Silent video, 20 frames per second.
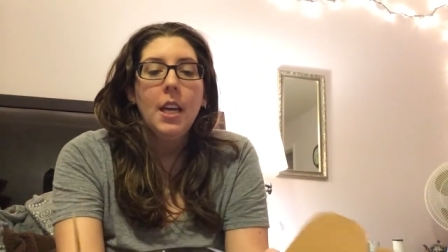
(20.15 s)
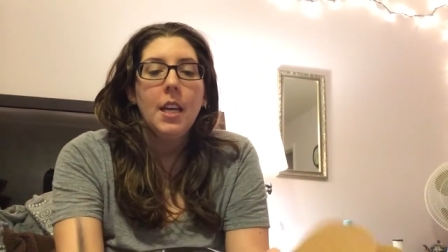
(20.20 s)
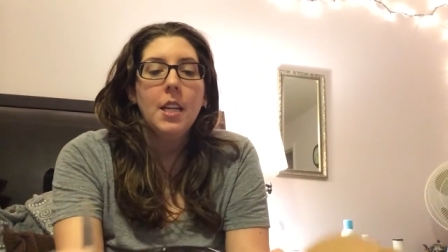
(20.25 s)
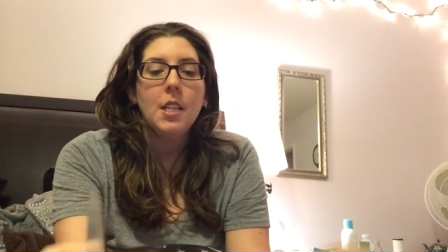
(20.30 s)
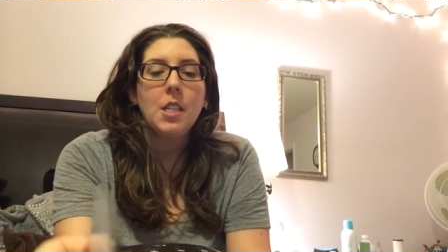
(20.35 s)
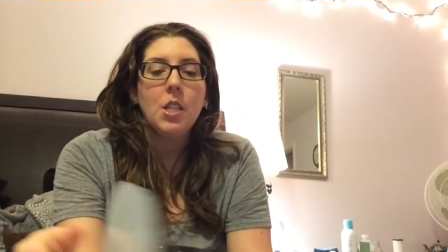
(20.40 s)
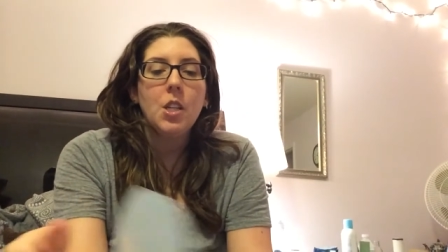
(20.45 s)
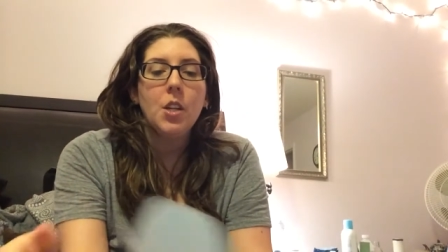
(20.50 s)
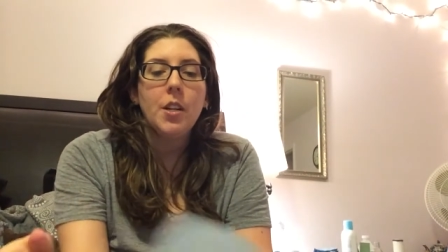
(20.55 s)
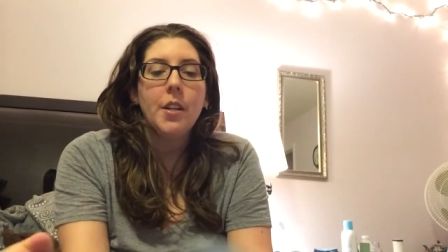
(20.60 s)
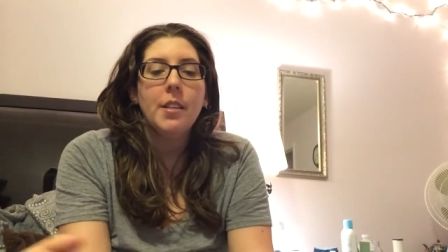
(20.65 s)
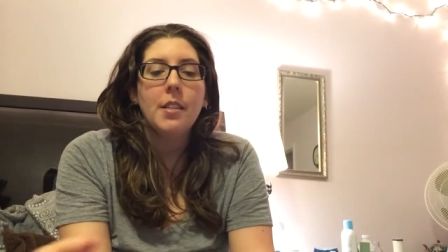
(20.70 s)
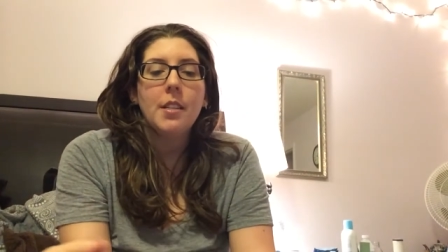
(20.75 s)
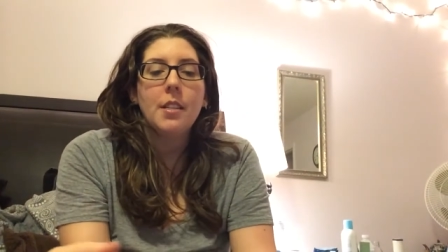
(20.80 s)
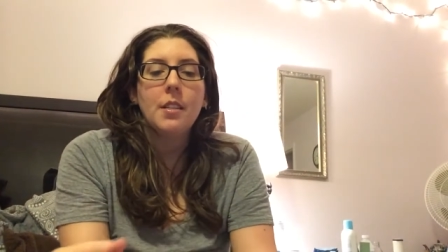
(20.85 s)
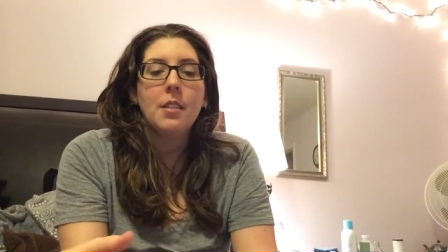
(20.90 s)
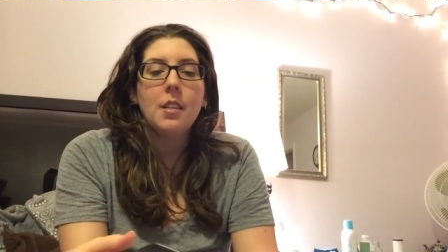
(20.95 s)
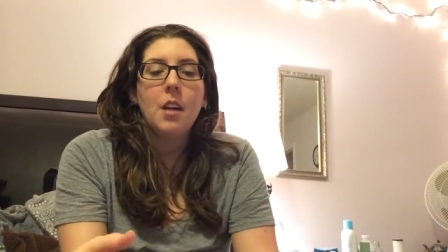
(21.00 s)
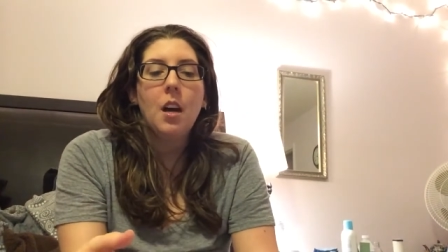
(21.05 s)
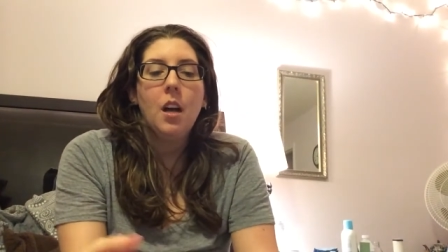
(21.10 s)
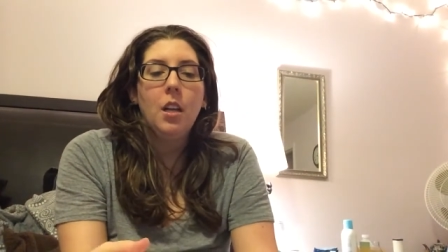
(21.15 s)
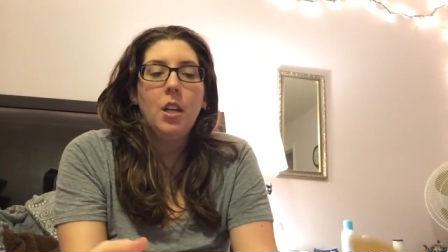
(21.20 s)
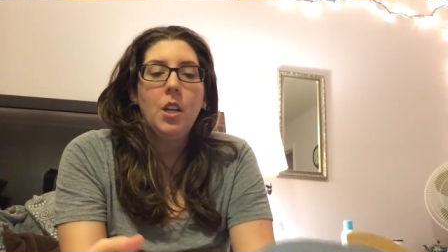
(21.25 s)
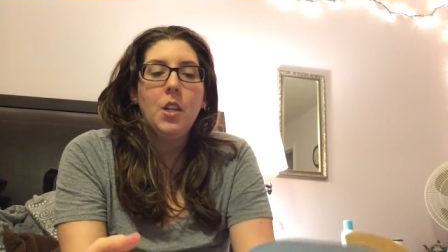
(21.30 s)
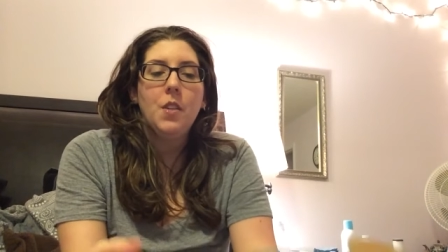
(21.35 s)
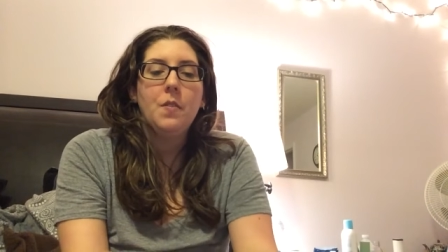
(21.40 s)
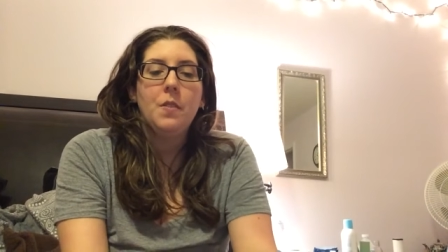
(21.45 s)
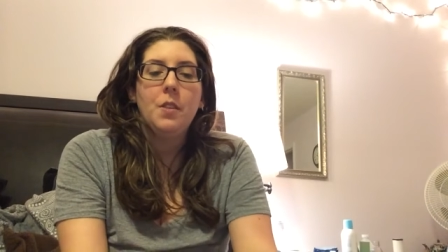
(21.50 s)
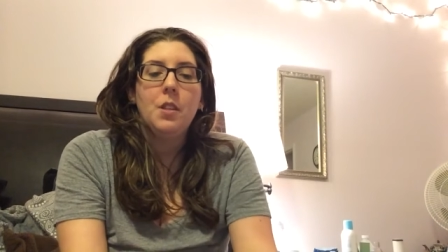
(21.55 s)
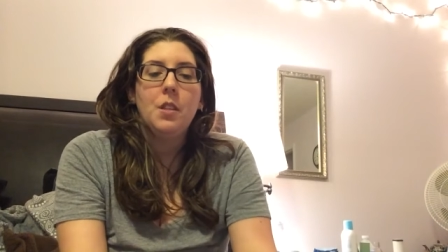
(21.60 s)
It's thirty-six
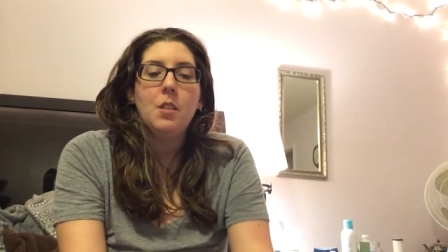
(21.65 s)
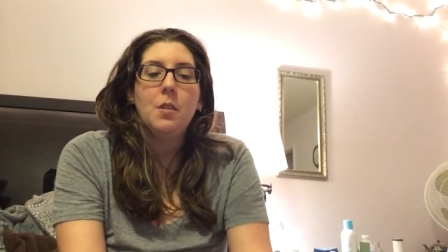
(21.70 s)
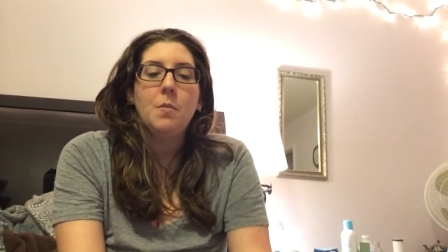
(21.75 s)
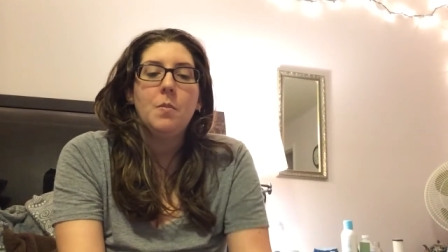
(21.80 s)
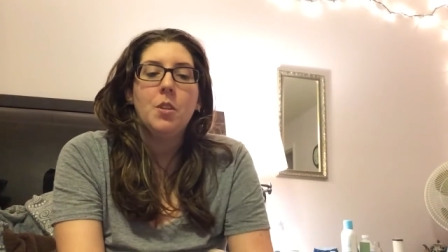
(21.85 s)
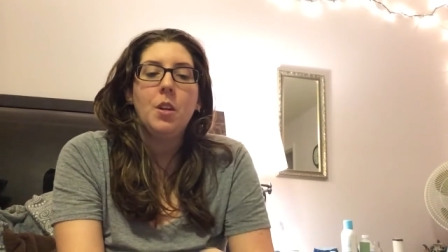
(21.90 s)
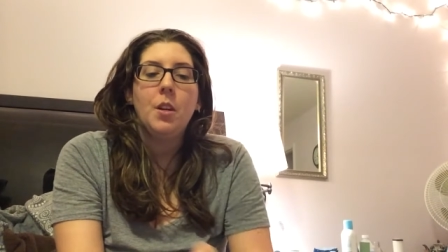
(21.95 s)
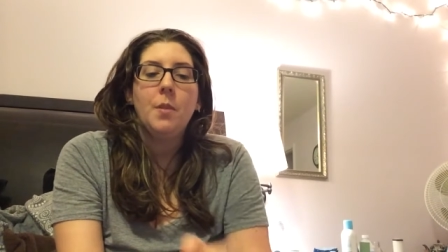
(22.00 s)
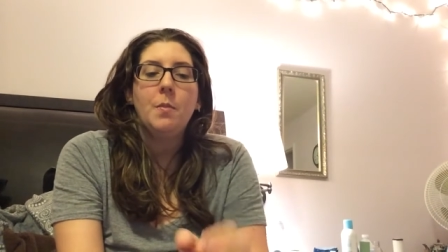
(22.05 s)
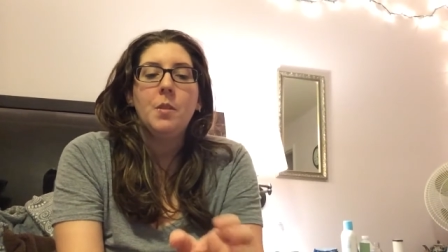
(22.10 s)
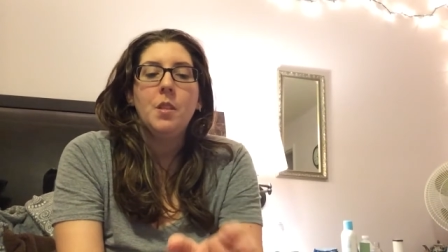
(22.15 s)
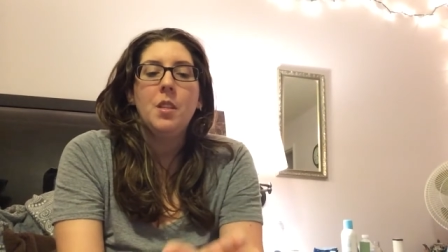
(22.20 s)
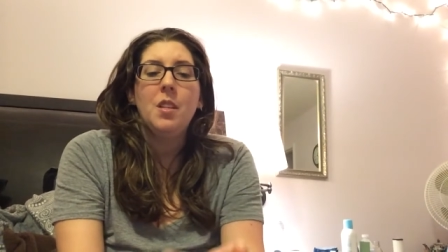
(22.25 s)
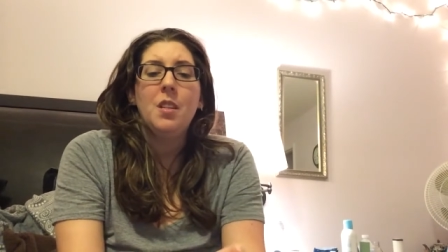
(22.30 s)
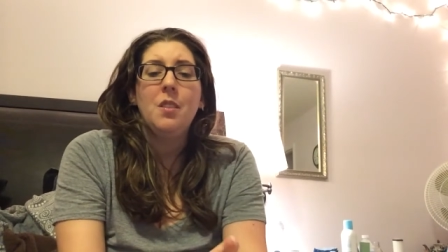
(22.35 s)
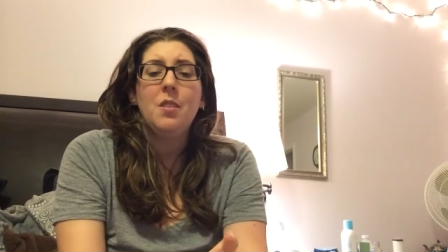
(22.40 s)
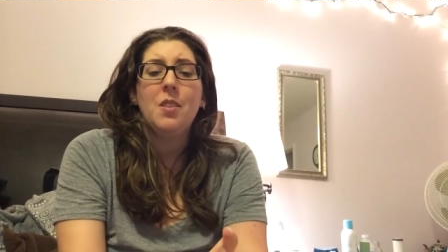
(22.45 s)
dollars for the subscription.